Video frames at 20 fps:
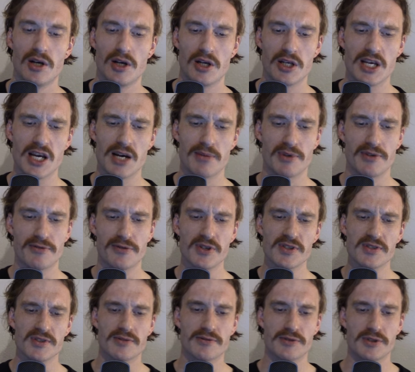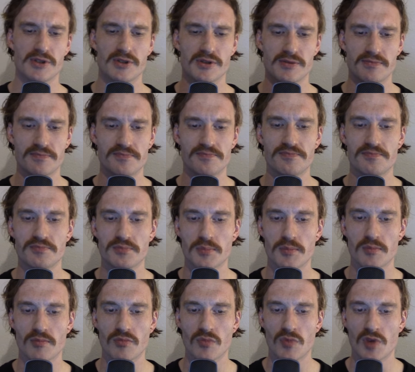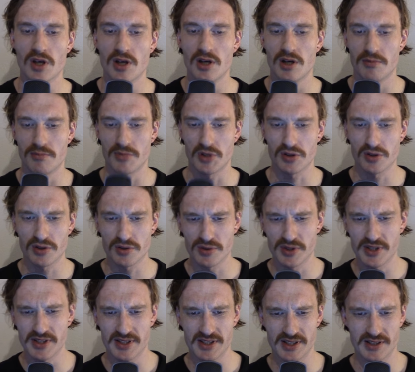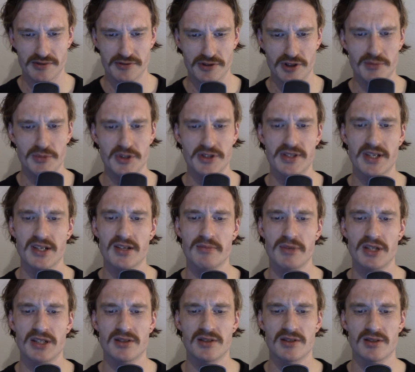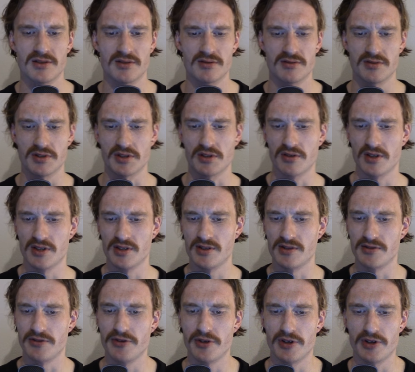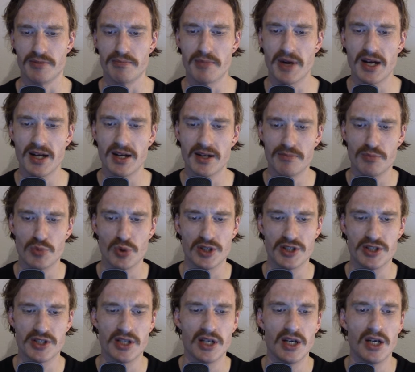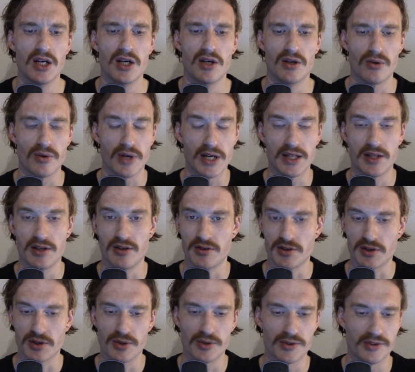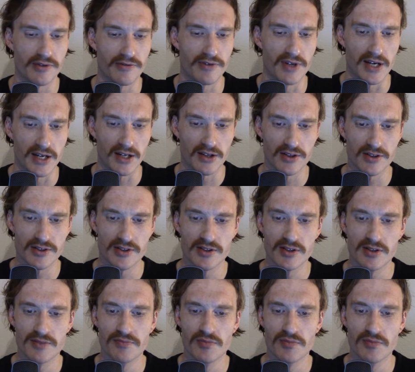Yeah, but first of all, Makoko is an informal settlement across the third mainland bridge located on the coast of Lagos.